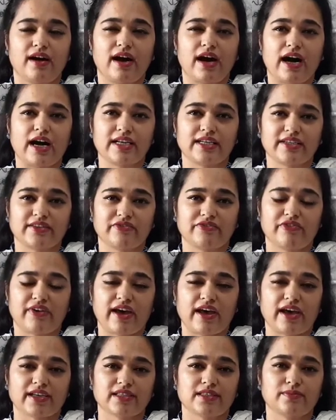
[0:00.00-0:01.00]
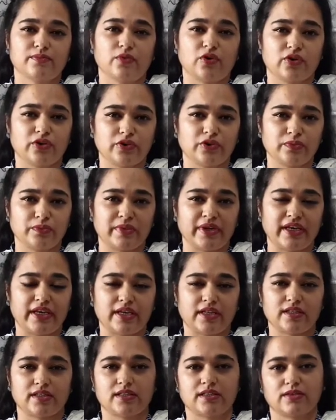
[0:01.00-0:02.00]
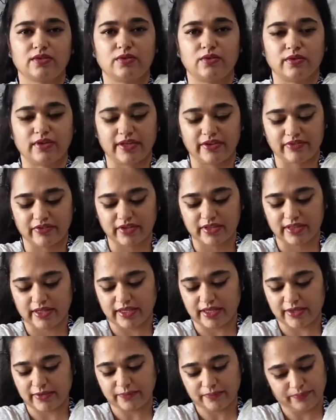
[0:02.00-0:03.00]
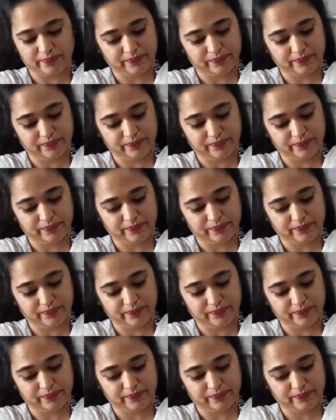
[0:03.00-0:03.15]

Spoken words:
artifacts, monuments or everything,